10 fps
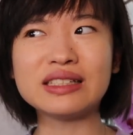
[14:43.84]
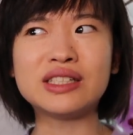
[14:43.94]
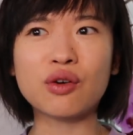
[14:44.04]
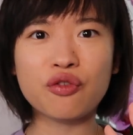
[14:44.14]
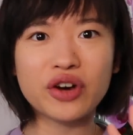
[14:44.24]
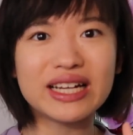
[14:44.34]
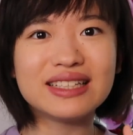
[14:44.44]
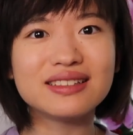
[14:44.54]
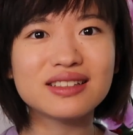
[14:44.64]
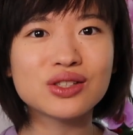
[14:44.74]

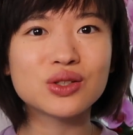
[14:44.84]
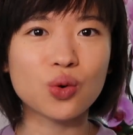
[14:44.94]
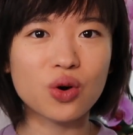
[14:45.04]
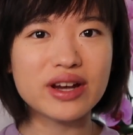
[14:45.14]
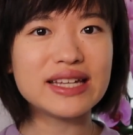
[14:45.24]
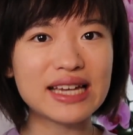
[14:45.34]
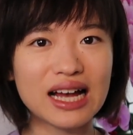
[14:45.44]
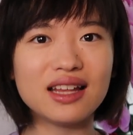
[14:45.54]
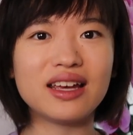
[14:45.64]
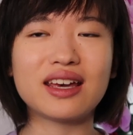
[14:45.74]
different
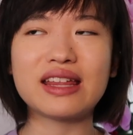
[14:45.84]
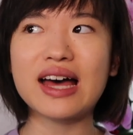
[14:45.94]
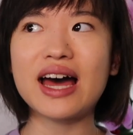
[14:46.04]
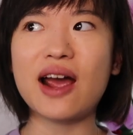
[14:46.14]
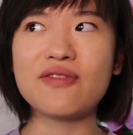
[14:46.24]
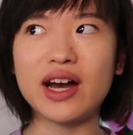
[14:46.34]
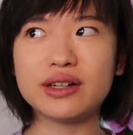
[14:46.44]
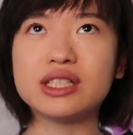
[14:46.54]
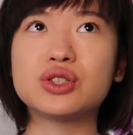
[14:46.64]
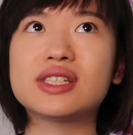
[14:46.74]
storytelling that I
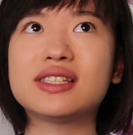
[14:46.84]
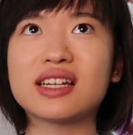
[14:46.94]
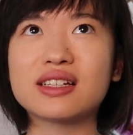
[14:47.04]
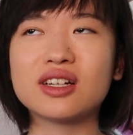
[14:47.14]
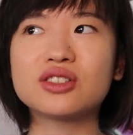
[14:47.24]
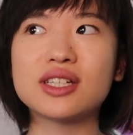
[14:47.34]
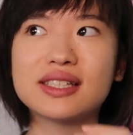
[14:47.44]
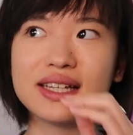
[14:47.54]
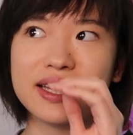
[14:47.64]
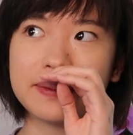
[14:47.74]
found interesting. It's not
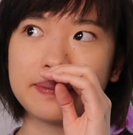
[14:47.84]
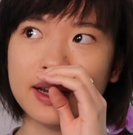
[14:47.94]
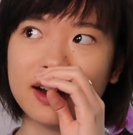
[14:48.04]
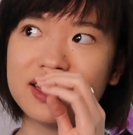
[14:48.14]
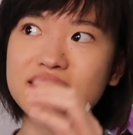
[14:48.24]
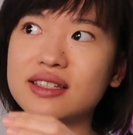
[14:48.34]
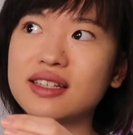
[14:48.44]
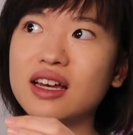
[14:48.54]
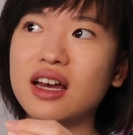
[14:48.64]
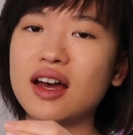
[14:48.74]
just like because
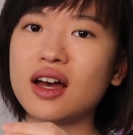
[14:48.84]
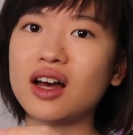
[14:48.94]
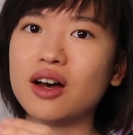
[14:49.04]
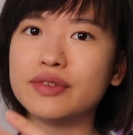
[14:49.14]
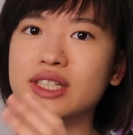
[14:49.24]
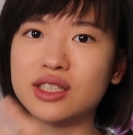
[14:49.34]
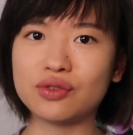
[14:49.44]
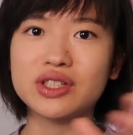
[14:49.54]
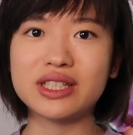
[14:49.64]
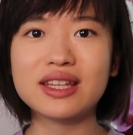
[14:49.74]
of the
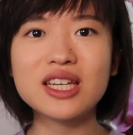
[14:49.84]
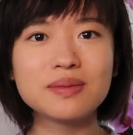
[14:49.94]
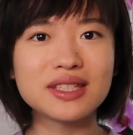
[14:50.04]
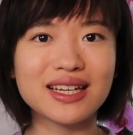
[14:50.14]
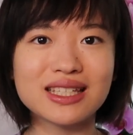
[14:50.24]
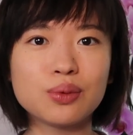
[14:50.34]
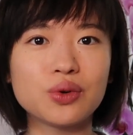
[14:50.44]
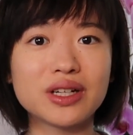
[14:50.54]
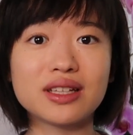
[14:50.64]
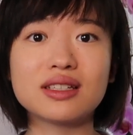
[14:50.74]
different themes they
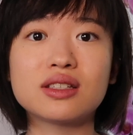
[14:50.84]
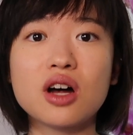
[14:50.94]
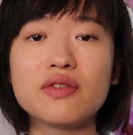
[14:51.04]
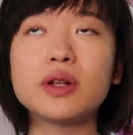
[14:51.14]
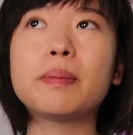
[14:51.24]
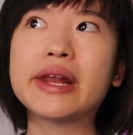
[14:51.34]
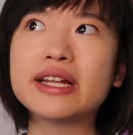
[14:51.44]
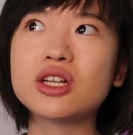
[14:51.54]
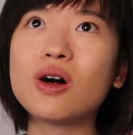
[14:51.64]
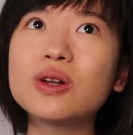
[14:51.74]
explored in this novel, but
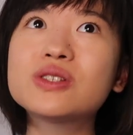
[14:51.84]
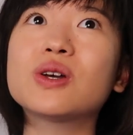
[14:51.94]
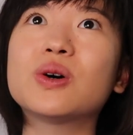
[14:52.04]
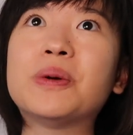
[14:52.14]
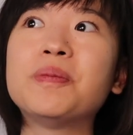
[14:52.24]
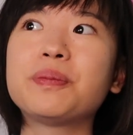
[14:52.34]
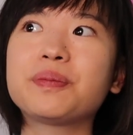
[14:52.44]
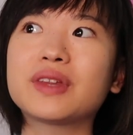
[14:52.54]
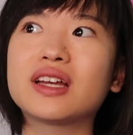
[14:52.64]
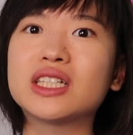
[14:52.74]
it's also
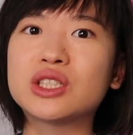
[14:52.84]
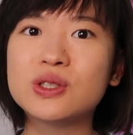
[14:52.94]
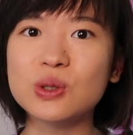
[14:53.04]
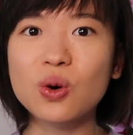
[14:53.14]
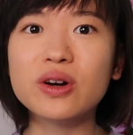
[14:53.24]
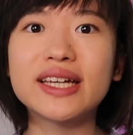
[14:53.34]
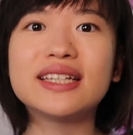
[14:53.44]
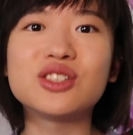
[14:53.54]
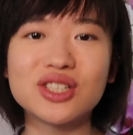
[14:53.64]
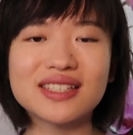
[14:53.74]
the story
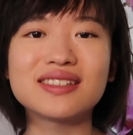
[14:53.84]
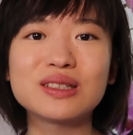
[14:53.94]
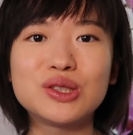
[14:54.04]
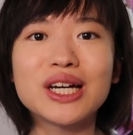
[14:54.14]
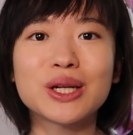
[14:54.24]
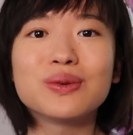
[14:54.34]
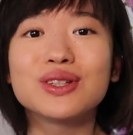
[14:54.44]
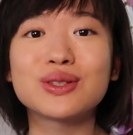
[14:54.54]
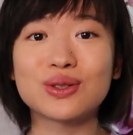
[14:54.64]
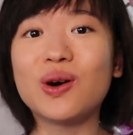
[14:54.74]
is just
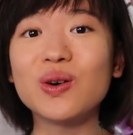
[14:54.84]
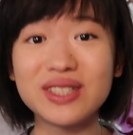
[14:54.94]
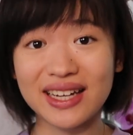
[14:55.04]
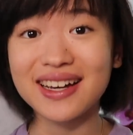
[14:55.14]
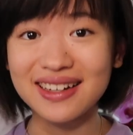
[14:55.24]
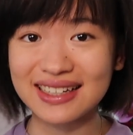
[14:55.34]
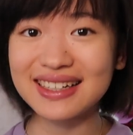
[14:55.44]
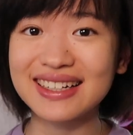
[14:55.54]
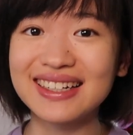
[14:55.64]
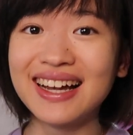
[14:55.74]
genuinely so damn
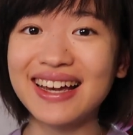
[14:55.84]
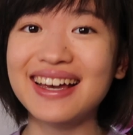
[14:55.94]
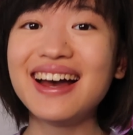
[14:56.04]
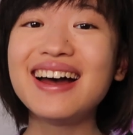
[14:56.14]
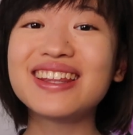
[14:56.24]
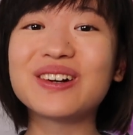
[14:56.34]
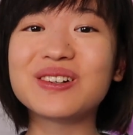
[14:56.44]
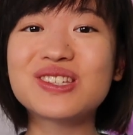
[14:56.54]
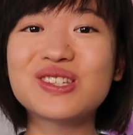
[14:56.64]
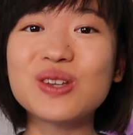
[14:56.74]
good. Like there
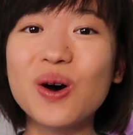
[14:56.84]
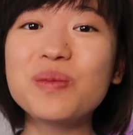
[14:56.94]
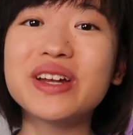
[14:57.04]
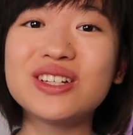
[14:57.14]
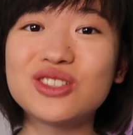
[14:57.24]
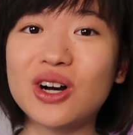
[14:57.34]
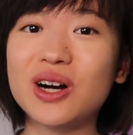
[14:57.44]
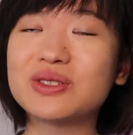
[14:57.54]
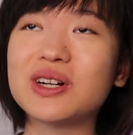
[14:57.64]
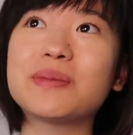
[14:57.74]
were so many
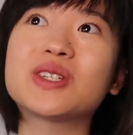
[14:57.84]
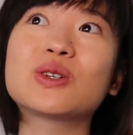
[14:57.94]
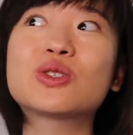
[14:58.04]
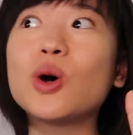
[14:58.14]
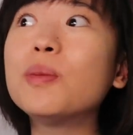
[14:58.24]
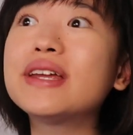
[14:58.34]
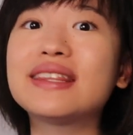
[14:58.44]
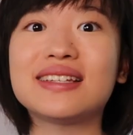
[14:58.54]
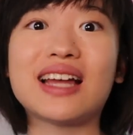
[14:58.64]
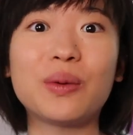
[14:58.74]
jaw drops, there were so many
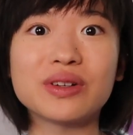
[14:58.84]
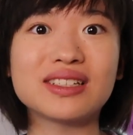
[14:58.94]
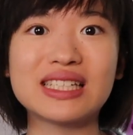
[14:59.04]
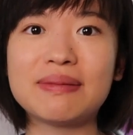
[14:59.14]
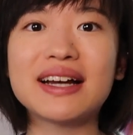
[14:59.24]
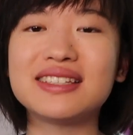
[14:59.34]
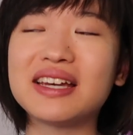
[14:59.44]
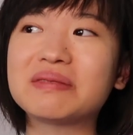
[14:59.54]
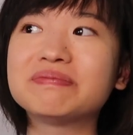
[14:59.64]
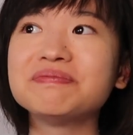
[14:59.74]
things I wasn't
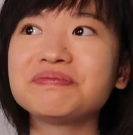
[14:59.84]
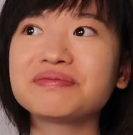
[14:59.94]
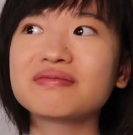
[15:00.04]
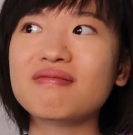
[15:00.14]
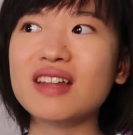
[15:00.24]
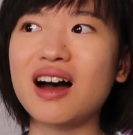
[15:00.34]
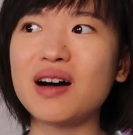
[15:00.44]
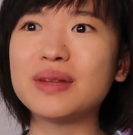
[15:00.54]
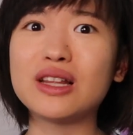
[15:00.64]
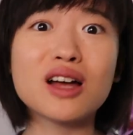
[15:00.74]
expecting,
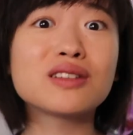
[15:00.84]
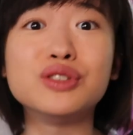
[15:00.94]
a lot